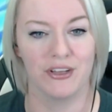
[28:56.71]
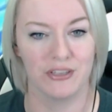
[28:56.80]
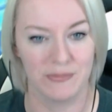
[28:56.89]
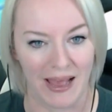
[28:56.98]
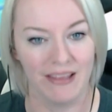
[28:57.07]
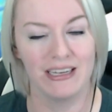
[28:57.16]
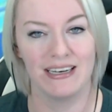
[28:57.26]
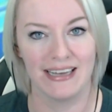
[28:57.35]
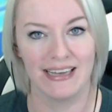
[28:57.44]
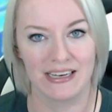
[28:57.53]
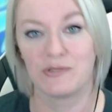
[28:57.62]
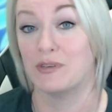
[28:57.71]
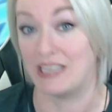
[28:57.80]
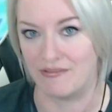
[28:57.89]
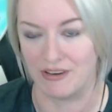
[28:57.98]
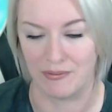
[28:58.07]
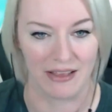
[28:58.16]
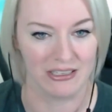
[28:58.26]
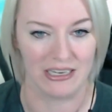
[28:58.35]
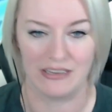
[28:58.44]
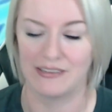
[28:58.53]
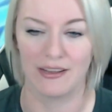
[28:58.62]
those Paladin decks was even
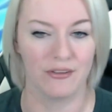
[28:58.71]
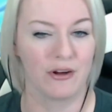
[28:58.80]
Paladin. So there